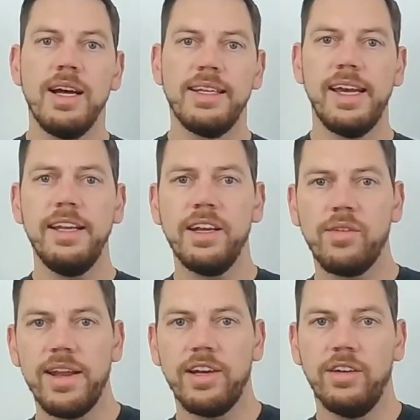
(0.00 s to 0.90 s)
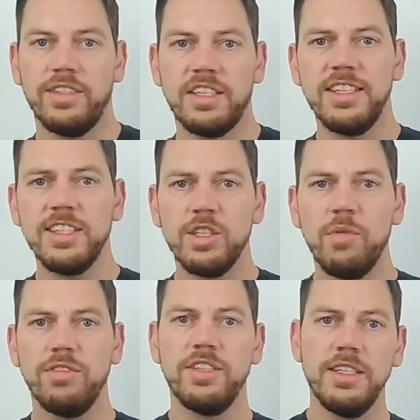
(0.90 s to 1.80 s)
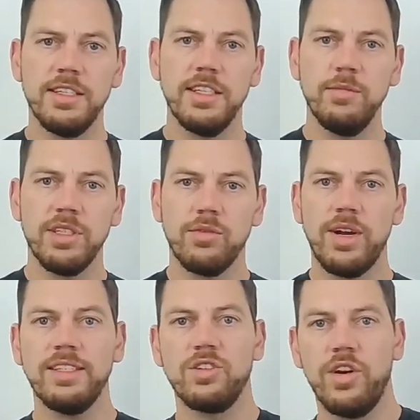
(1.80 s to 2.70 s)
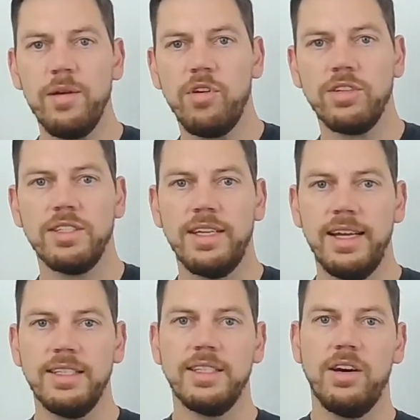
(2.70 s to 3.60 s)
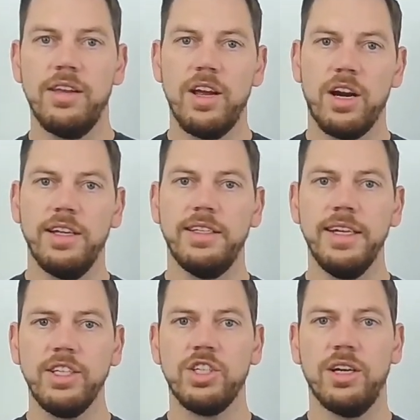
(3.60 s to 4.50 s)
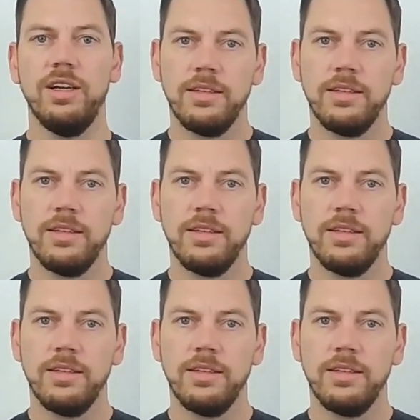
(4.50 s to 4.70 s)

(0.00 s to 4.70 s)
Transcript: the integrator of the system of systems runs gray box tests on the architecture.